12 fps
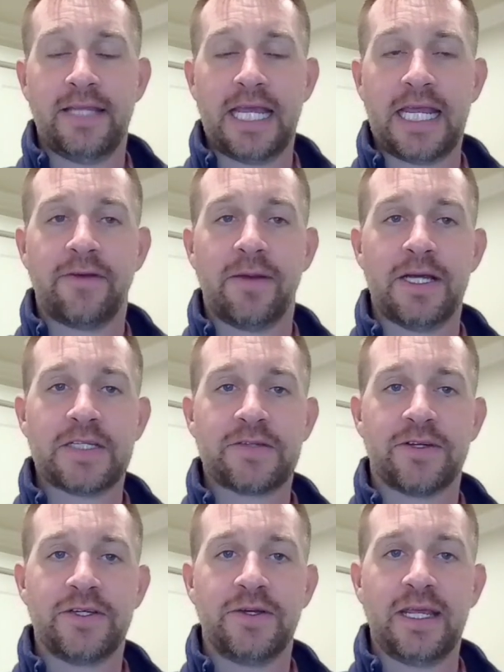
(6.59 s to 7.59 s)
Thank you very much
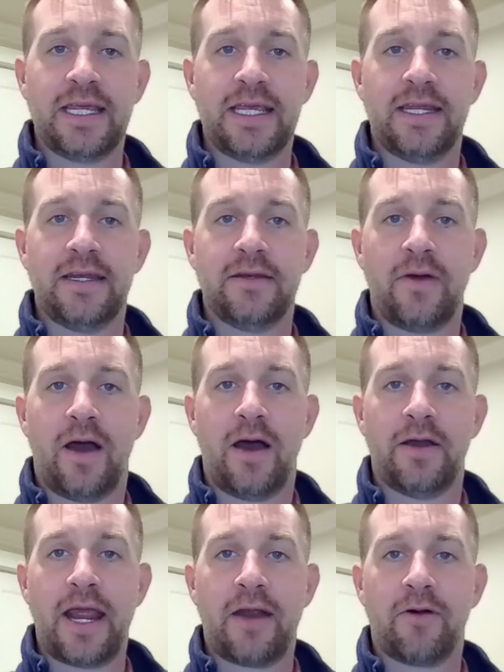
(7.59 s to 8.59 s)
for tuning in
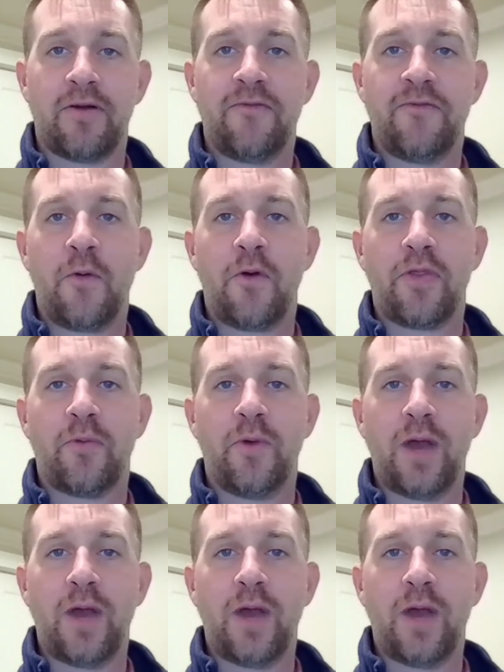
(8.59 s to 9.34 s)
on our fourth